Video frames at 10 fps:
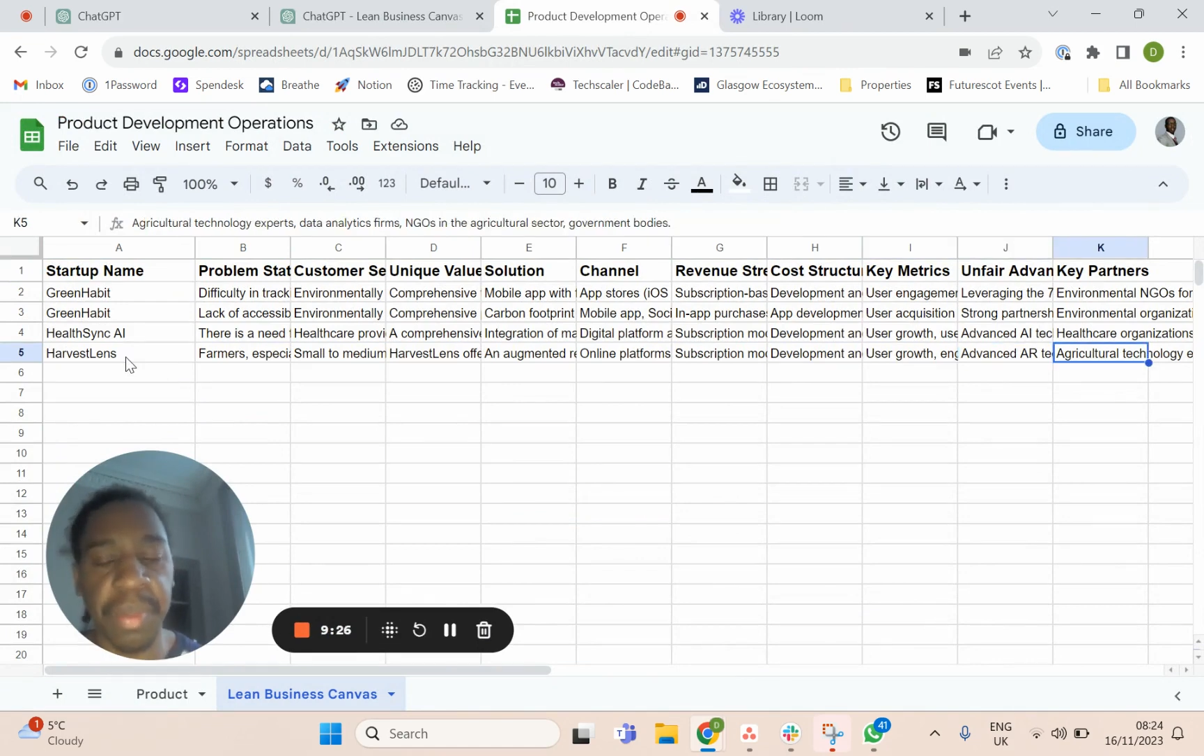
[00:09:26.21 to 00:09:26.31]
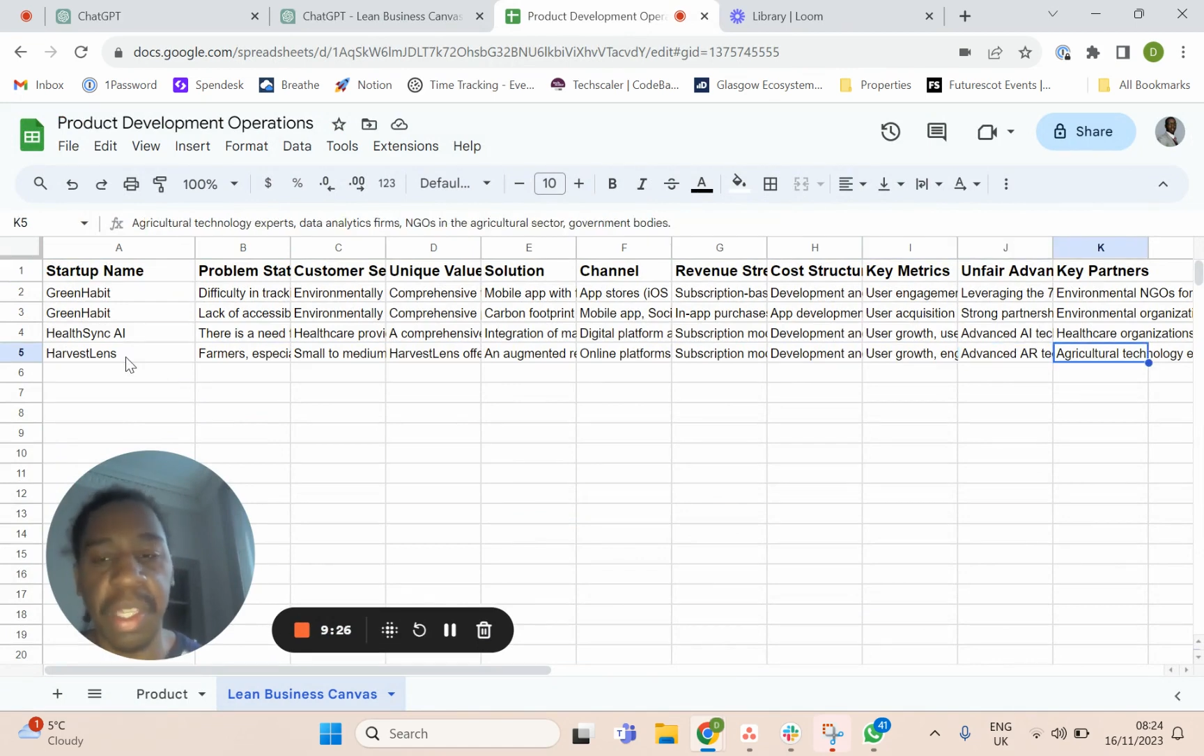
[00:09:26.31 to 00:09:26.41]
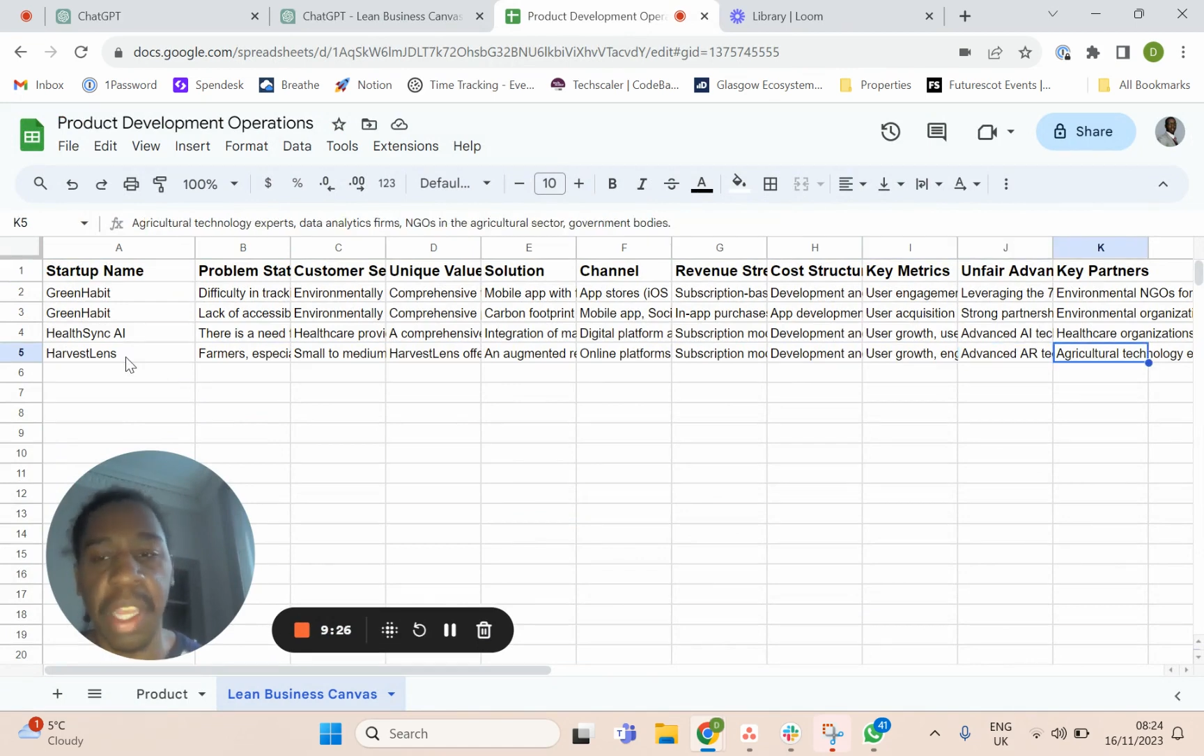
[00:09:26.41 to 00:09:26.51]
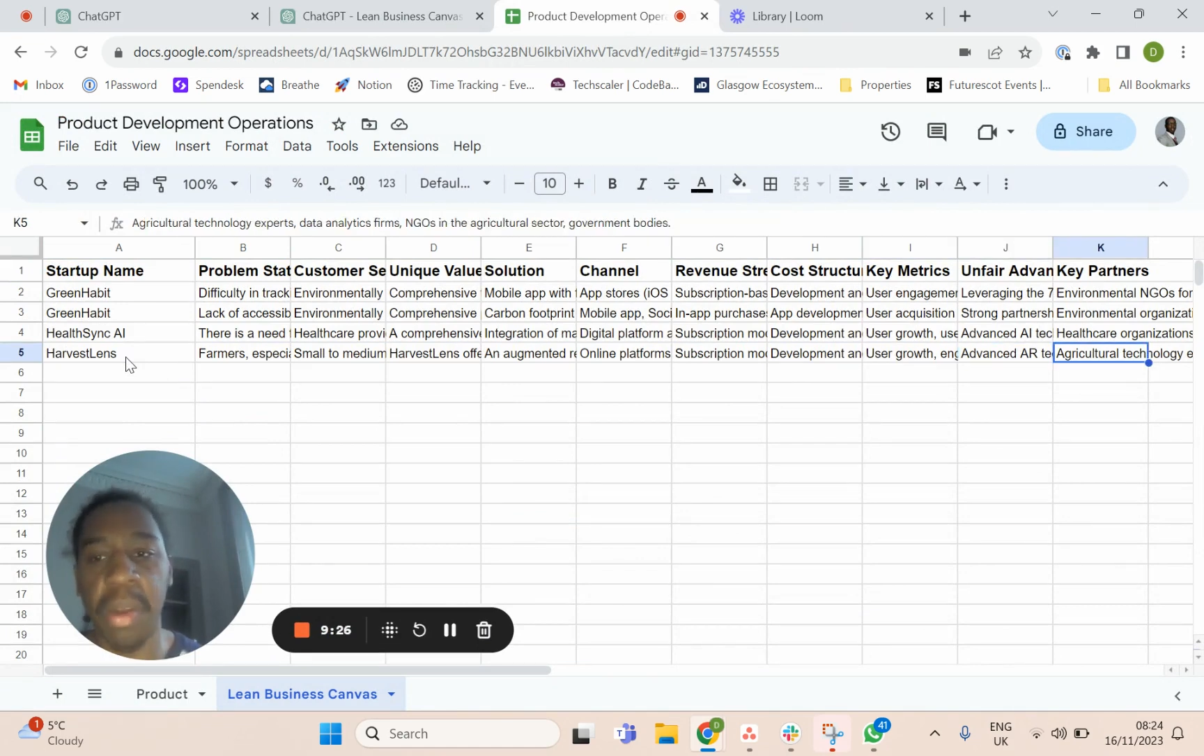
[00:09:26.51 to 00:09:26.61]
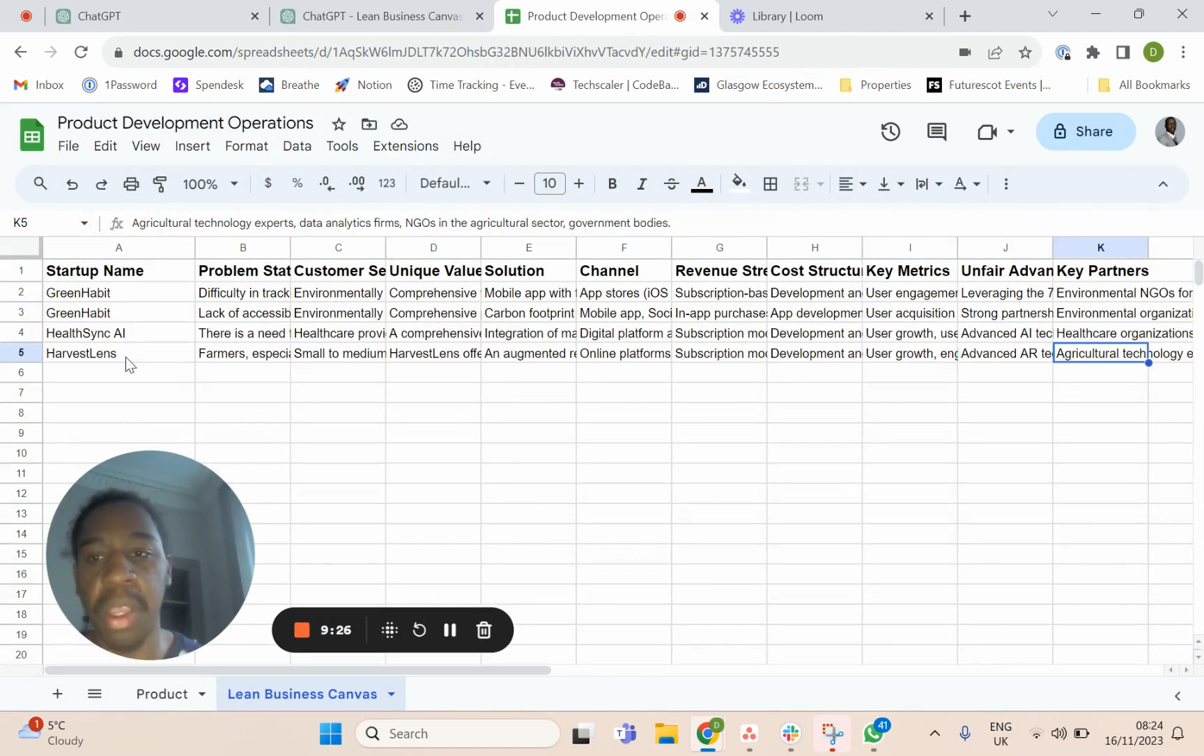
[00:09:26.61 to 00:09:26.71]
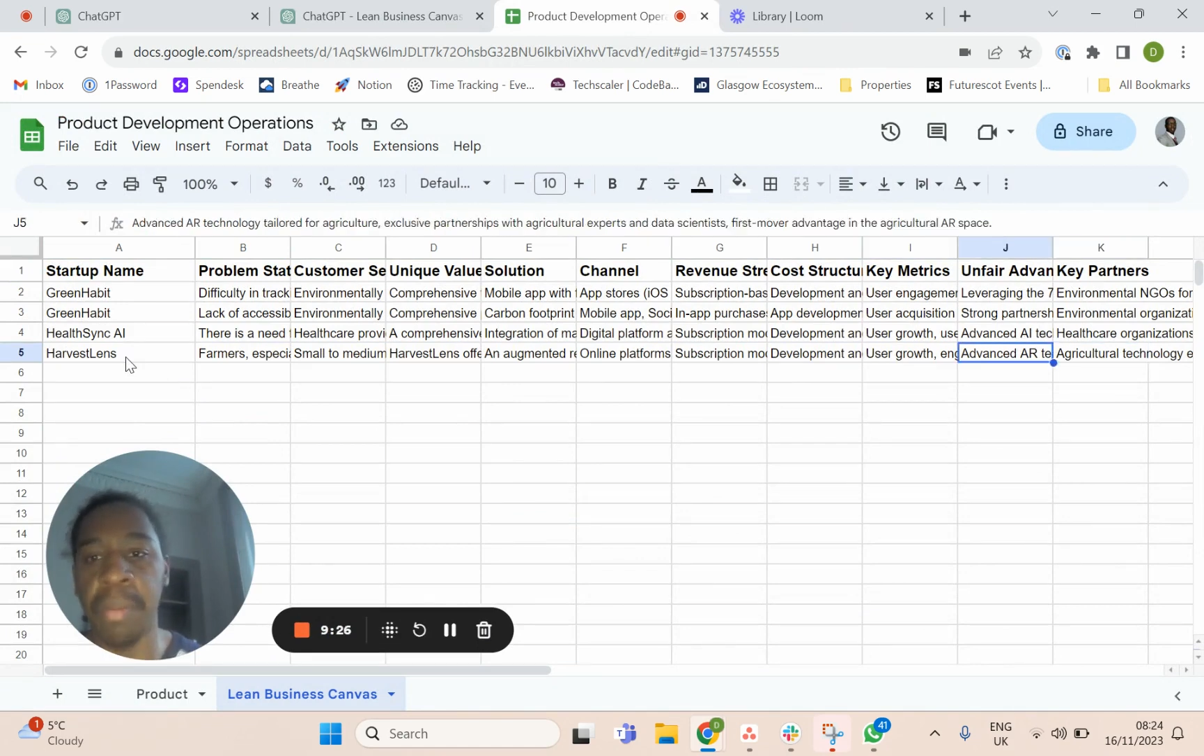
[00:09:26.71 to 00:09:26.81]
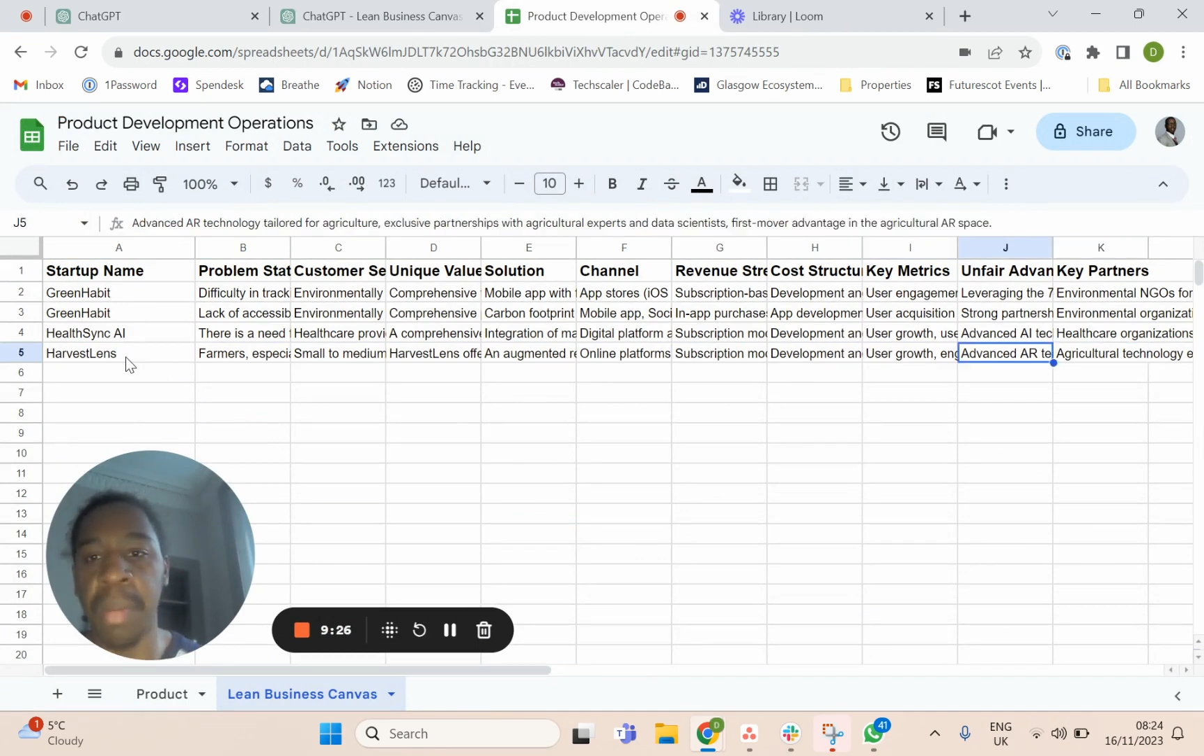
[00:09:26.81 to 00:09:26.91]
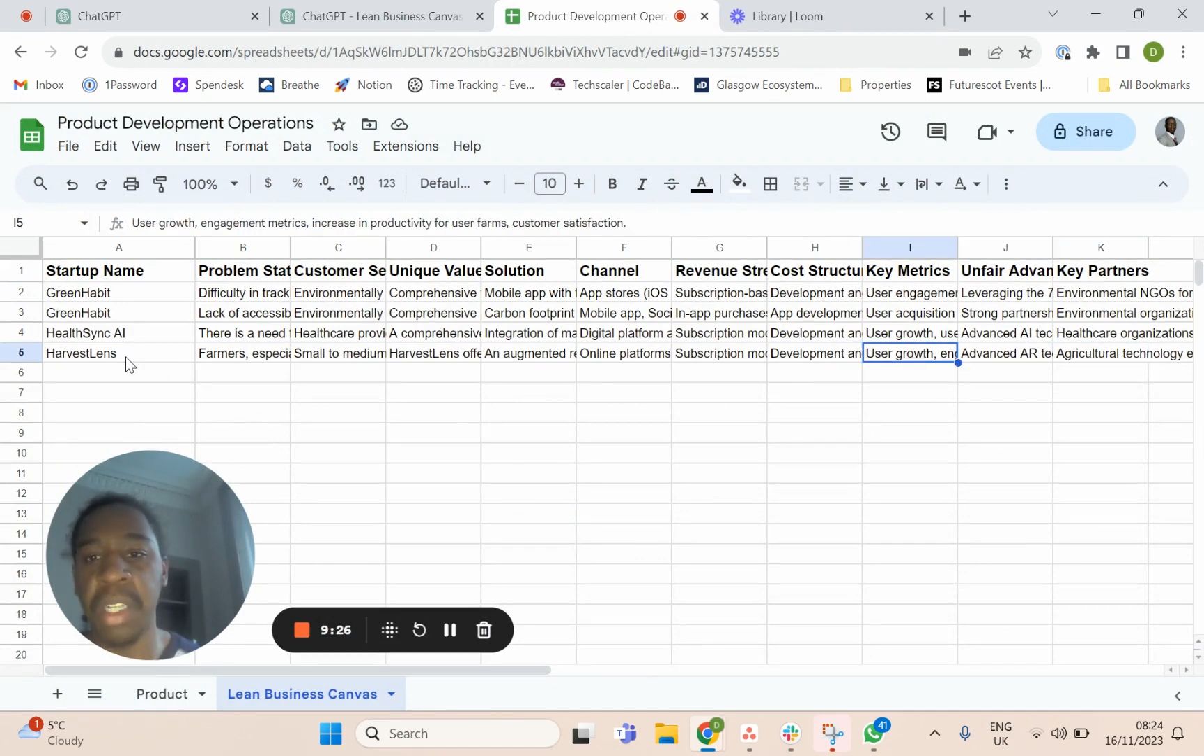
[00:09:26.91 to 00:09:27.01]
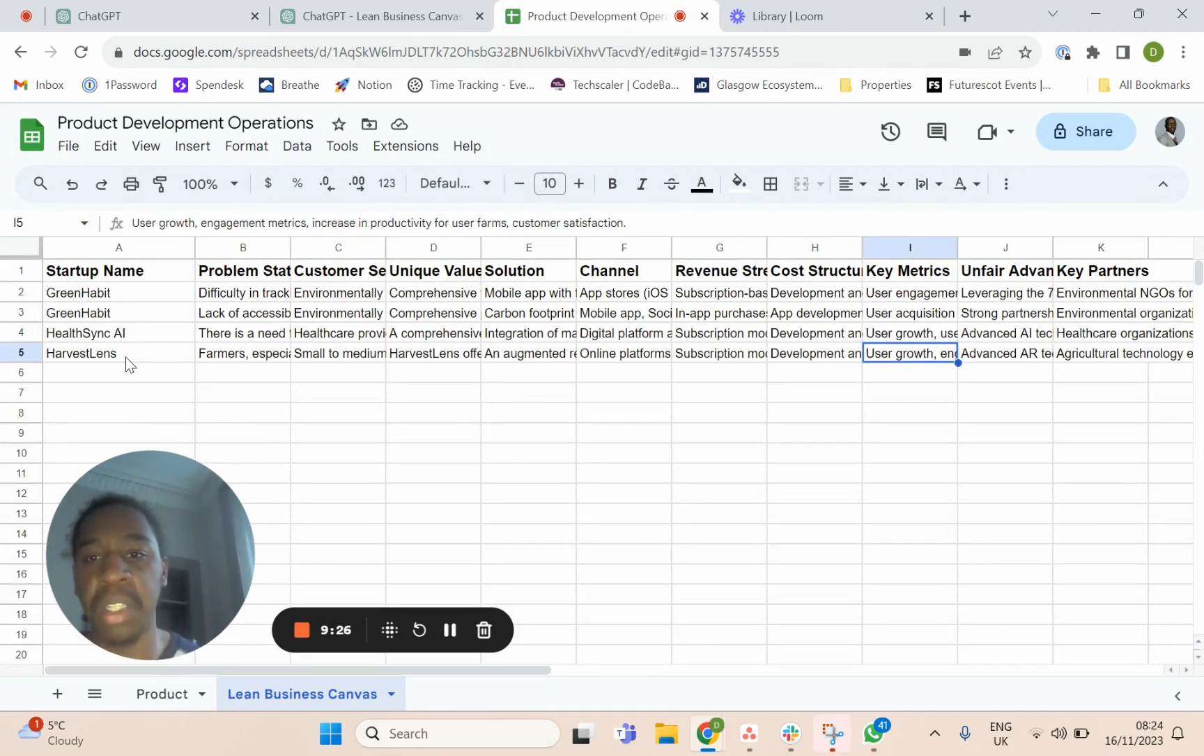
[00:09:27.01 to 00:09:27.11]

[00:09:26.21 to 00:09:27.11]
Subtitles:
Now, in my